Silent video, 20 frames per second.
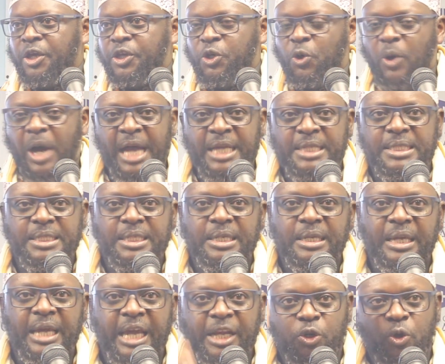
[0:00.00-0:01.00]
You ask
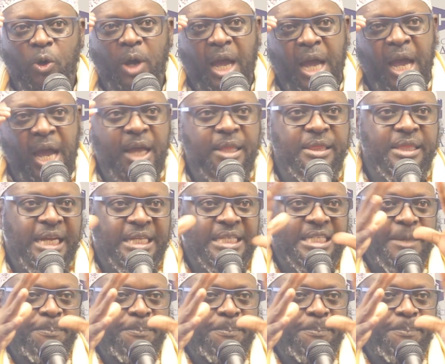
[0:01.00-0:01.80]
a dua that